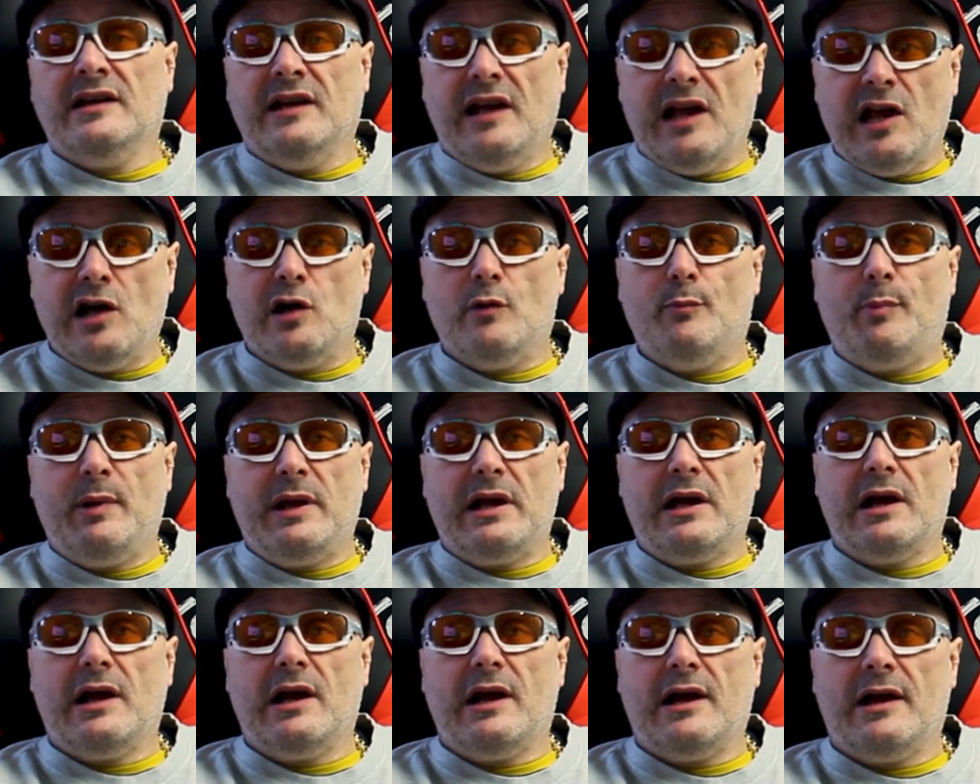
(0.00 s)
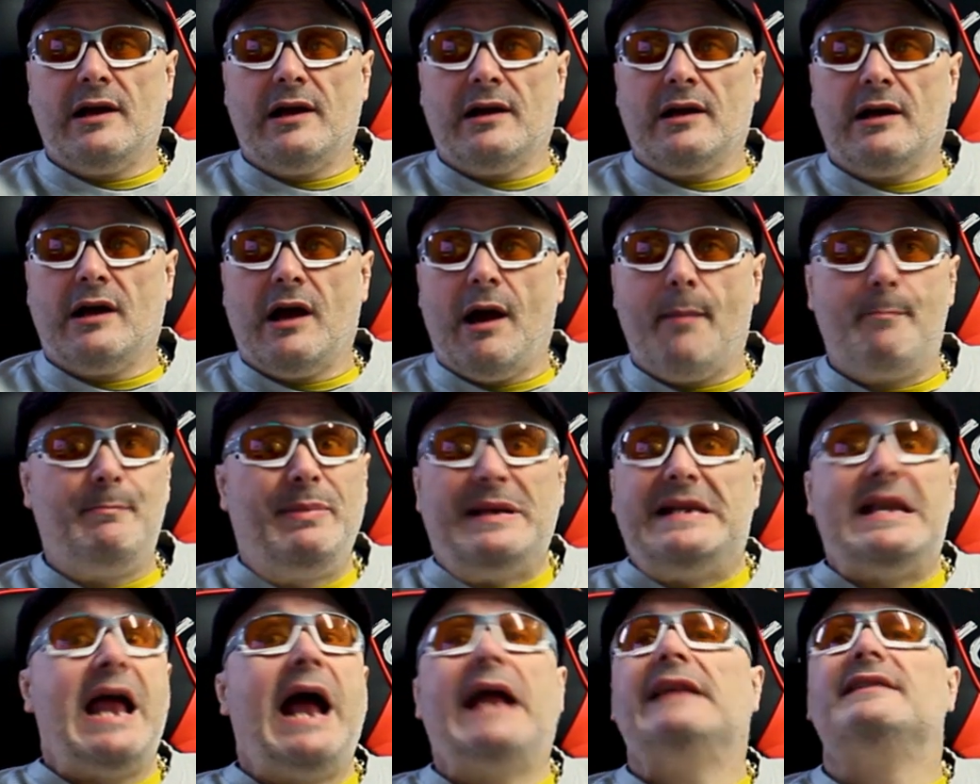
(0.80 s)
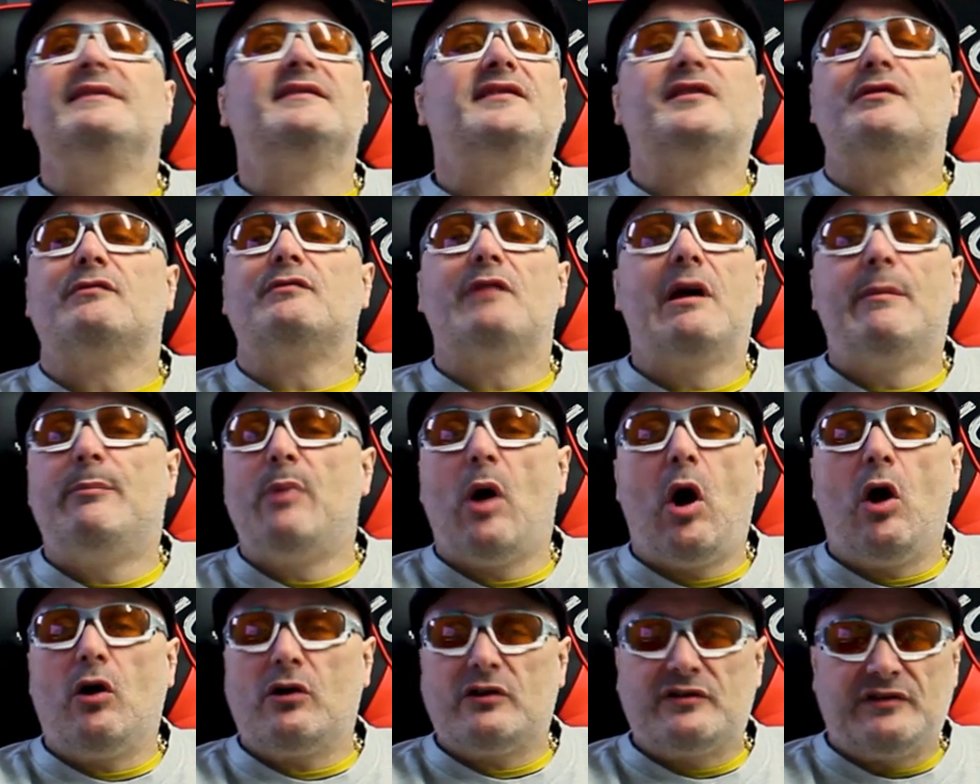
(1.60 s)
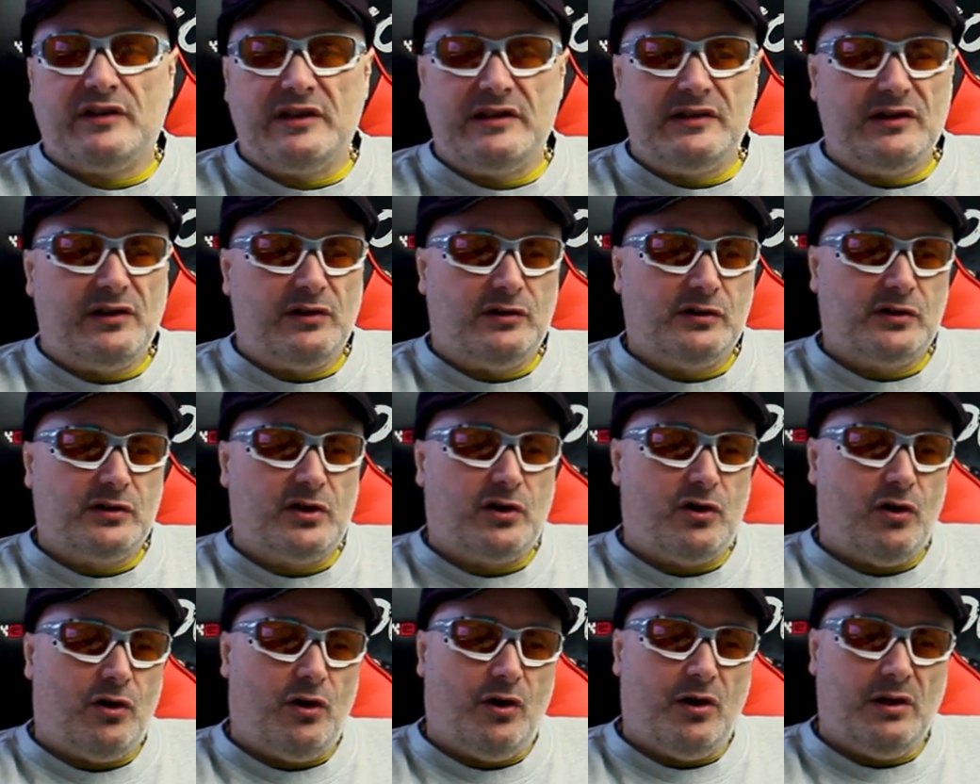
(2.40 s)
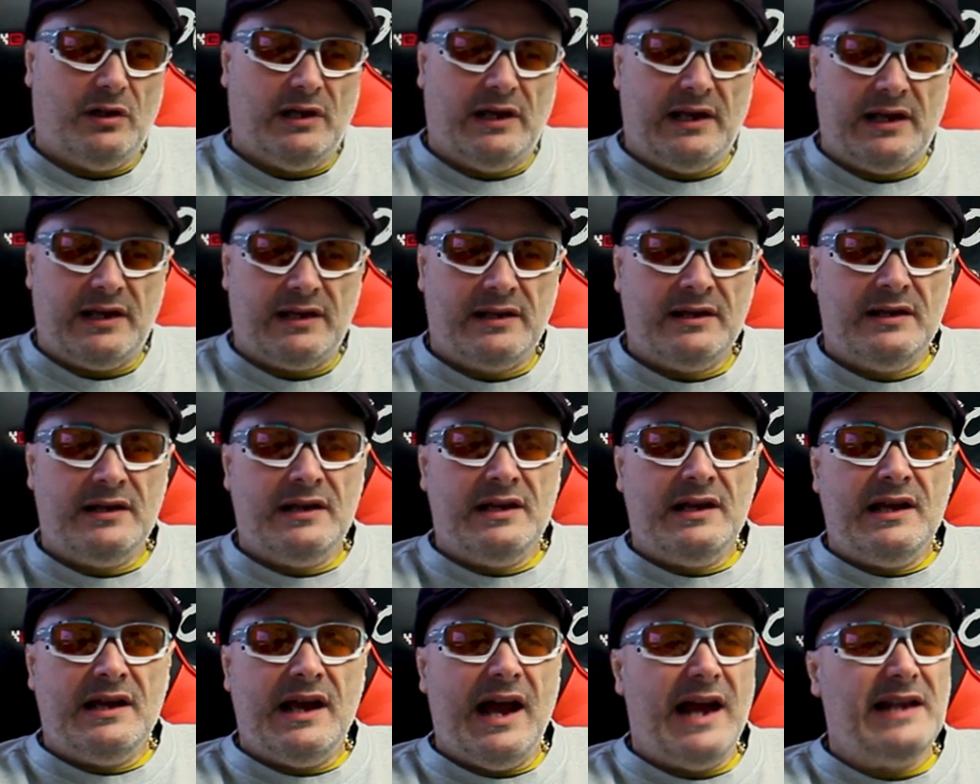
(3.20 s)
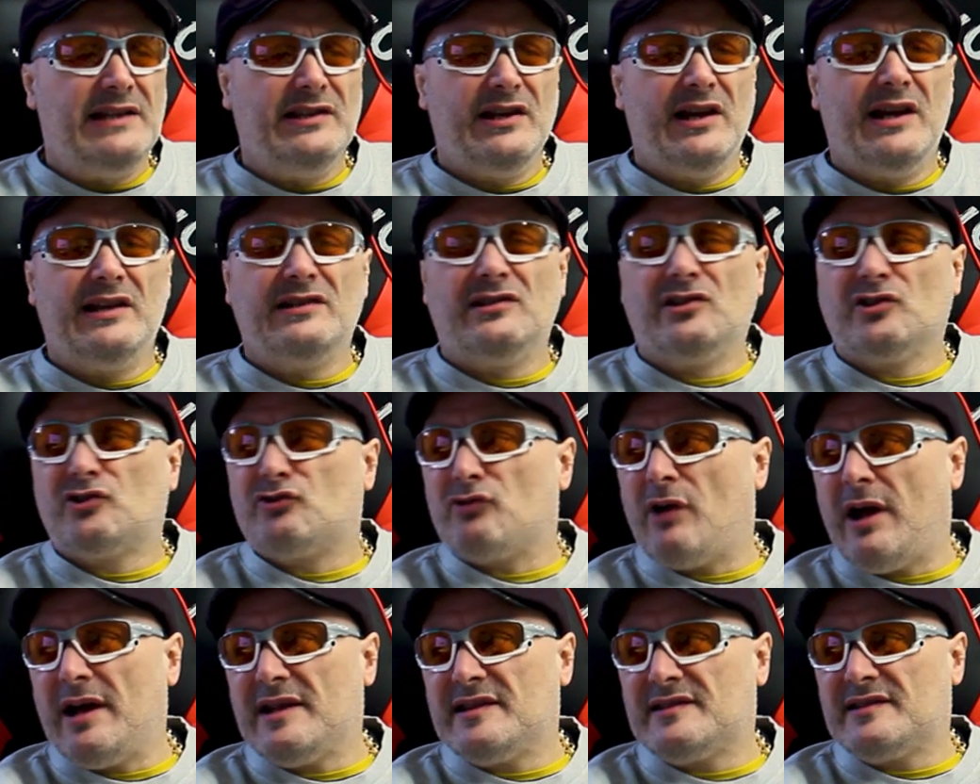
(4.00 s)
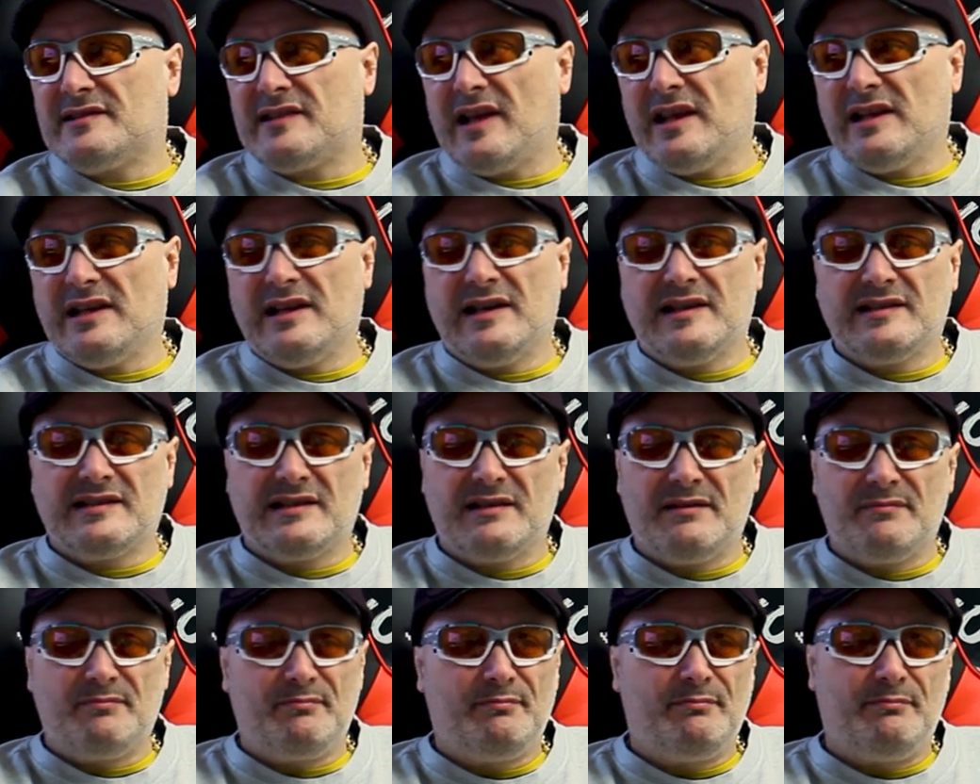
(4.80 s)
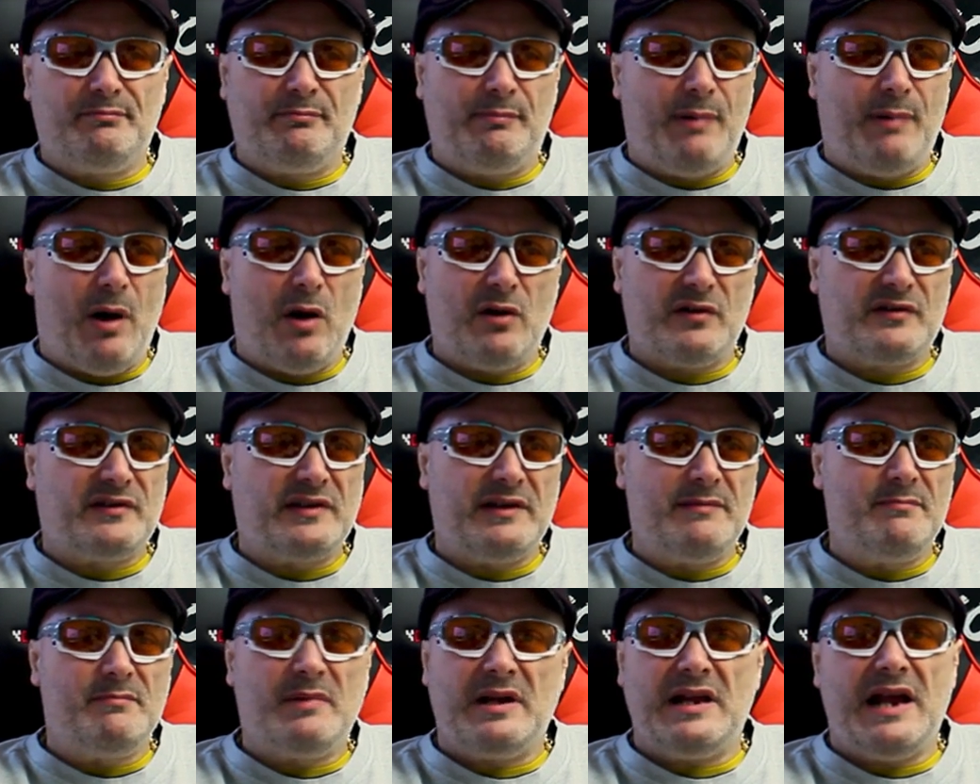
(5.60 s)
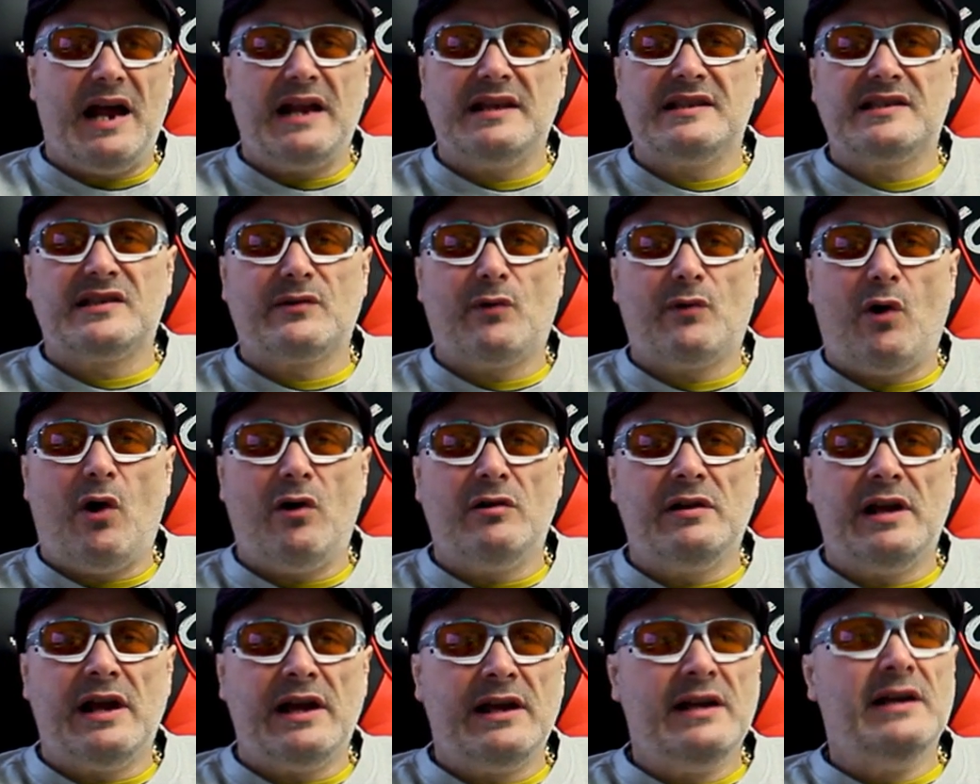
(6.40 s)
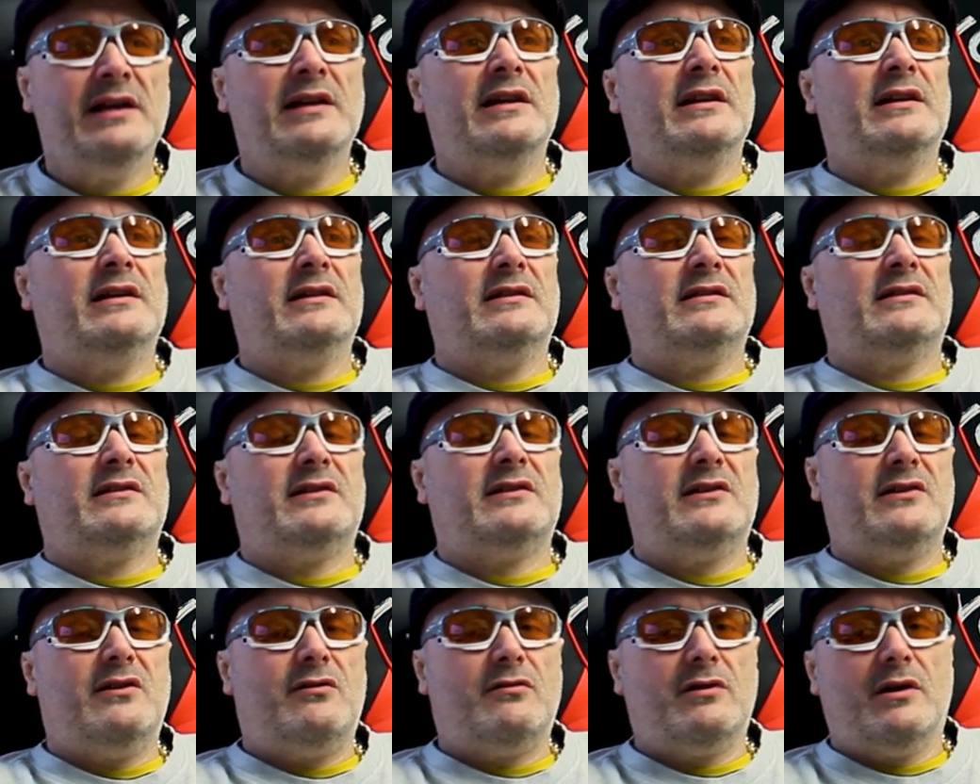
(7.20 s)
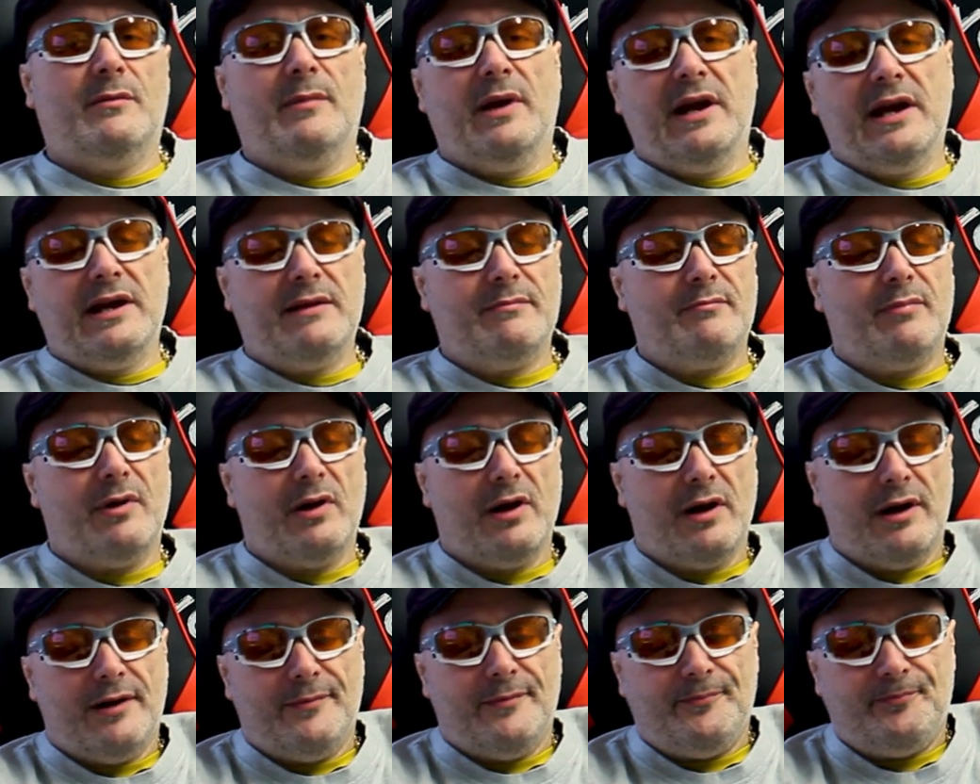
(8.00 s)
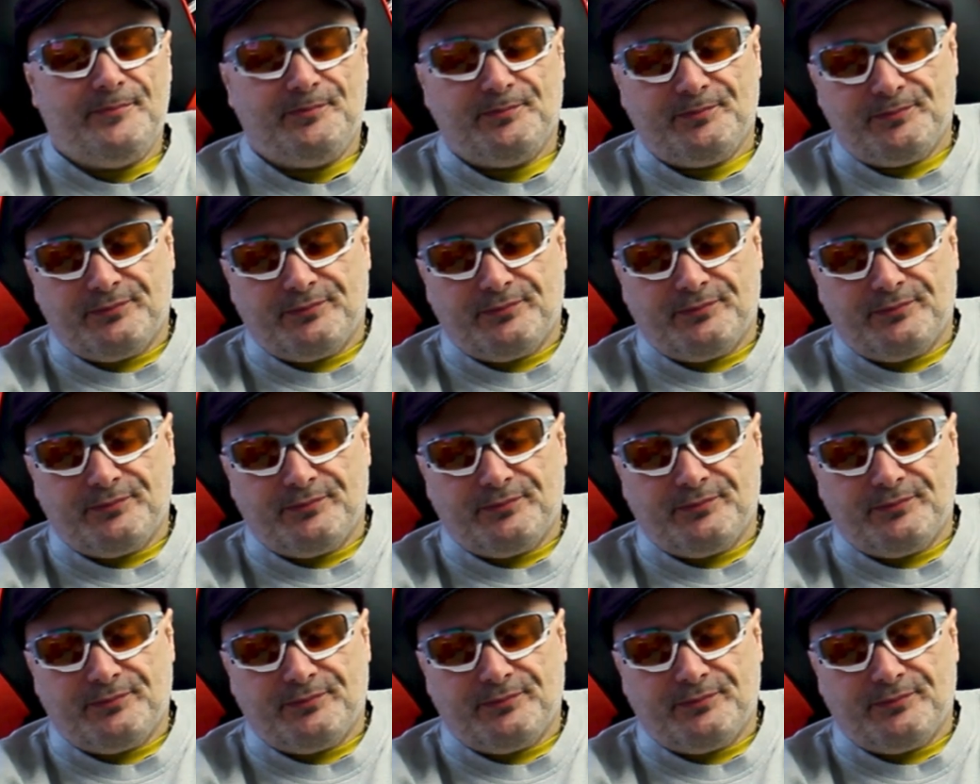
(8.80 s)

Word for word: It'll be a, a bonanza of boxing, they'll call it. Eddie Hearn will try and sell it as a boxing bonanza, won't he? Do you know what I mean? But